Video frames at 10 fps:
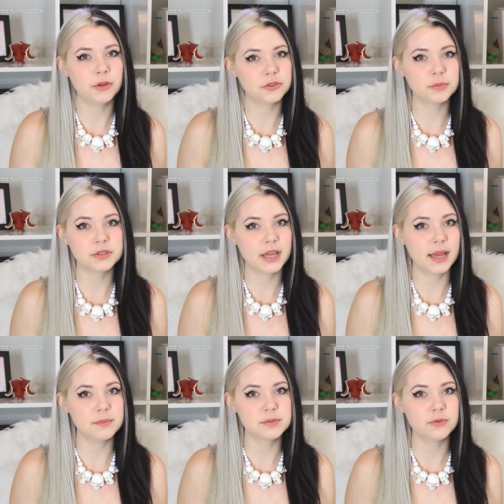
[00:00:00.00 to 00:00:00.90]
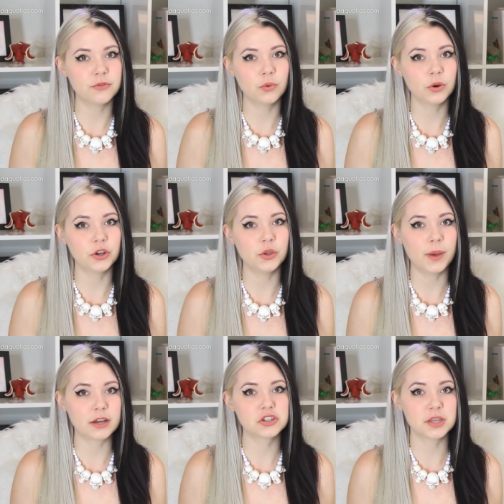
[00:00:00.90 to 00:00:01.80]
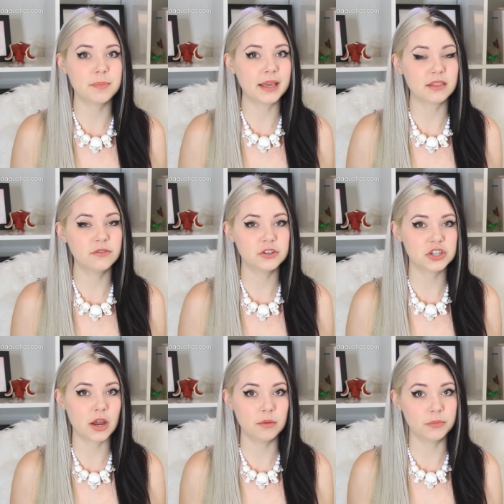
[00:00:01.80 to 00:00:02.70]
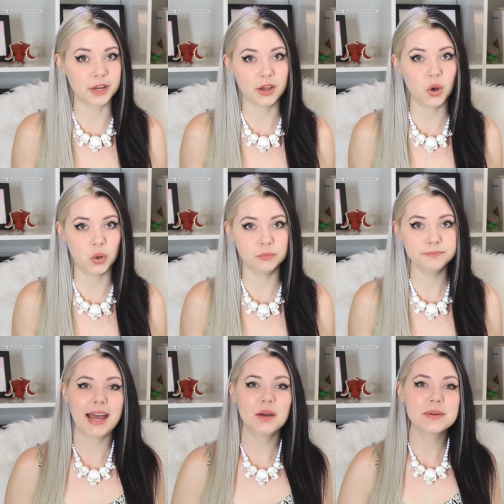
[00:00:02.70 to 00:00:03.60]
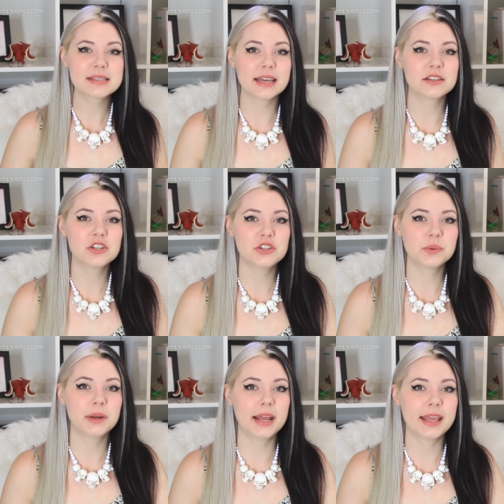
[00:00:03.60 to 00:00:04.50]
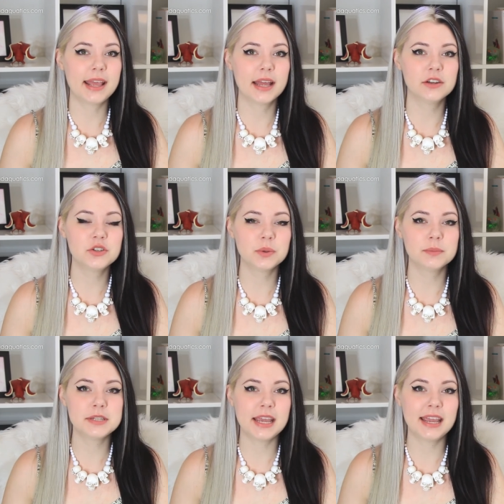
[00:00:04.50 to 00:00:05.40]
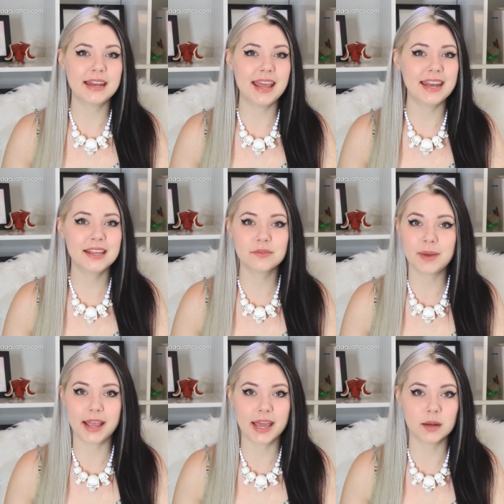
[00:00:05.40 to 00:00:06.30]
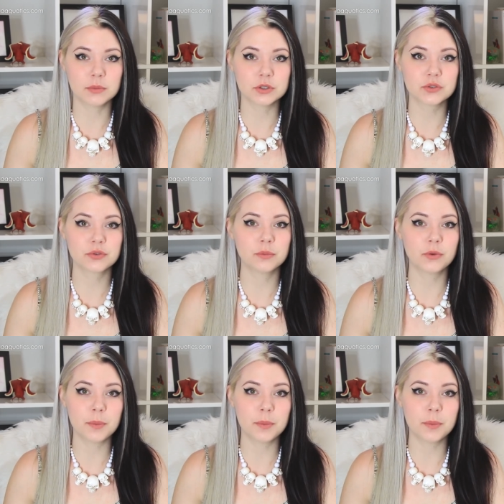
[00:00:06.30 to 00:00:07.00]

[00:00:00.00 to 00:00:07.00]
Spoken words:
multiple times before you actually pick the fish out and bring it home. I always like to do what I can to obtain any of my animals from